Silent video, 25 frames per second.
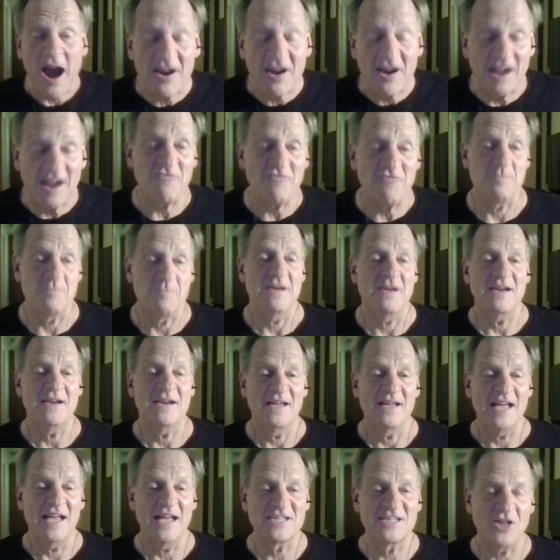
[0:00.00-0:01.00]
Our government
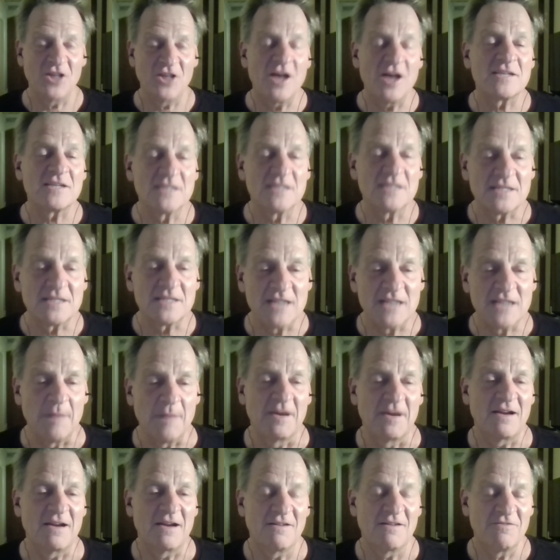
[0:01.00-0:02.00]
has lost its
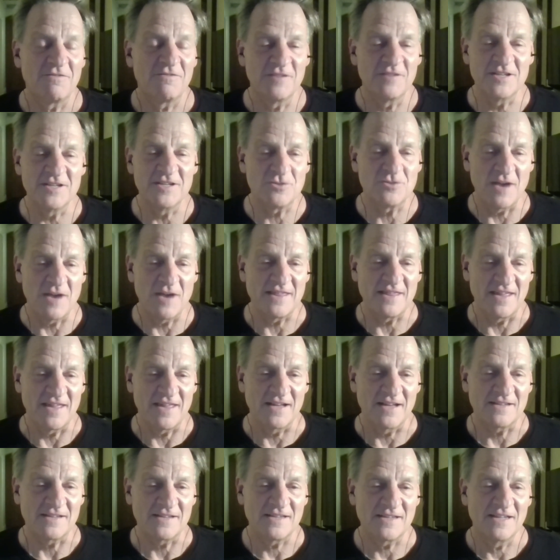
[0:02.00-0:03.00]
stomach for these great
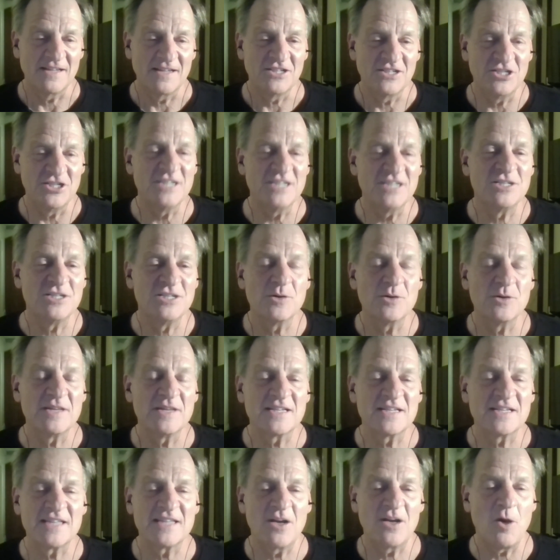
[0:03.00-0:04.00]
things. She's
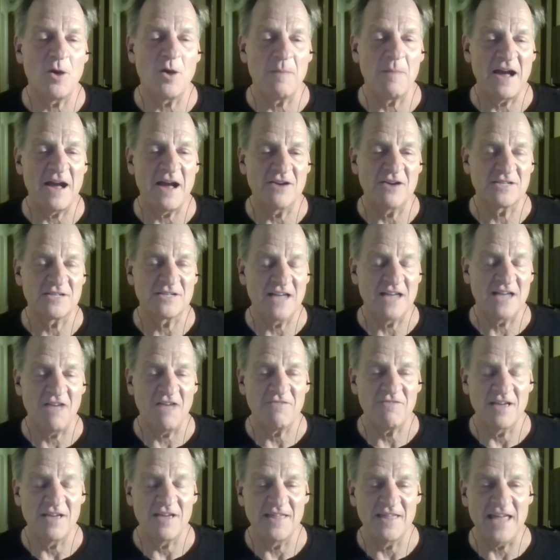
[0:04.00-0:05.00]
doing this thing all by
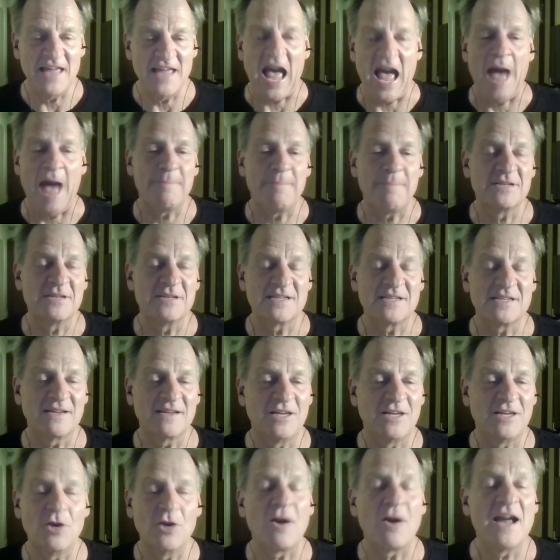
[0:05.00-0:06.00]
herself. The app is
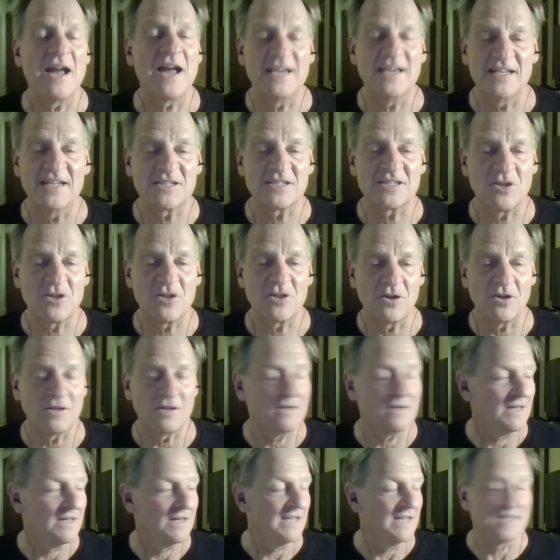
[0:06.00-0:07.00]
Cure ID, it's
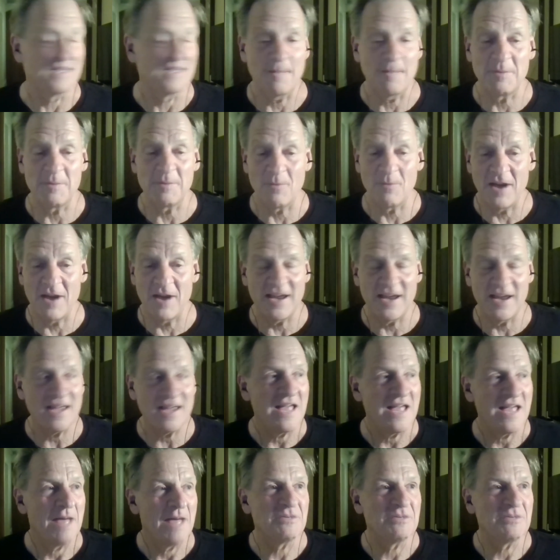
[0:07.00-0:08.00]
called. is up and
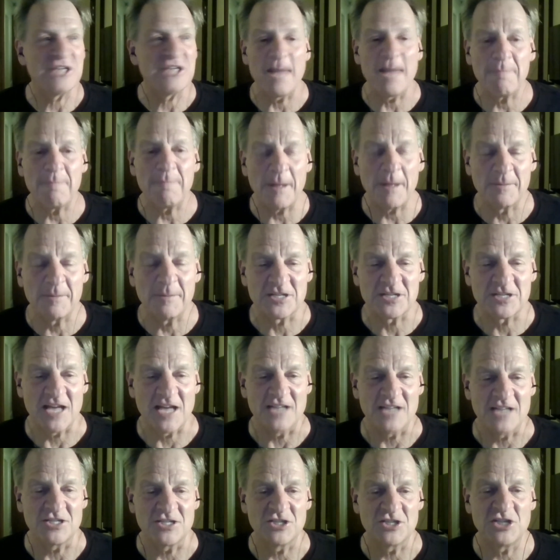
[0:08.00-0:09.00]
running. She can't
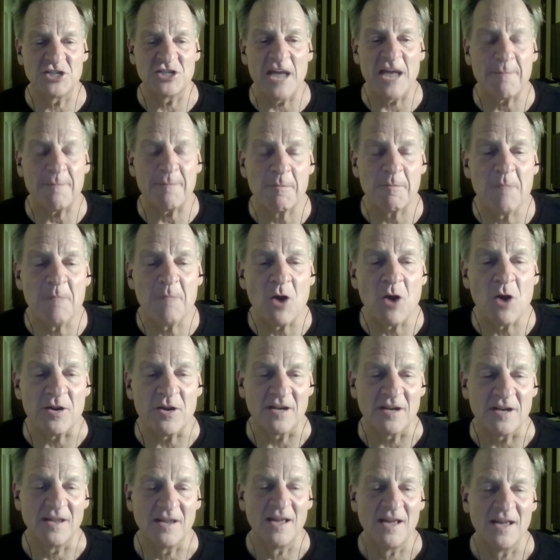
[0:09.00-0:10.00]
publicize it. She can't
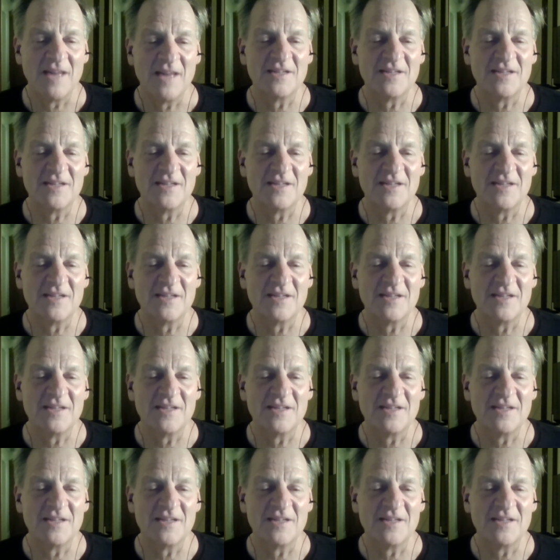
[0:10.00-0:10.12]
promote it.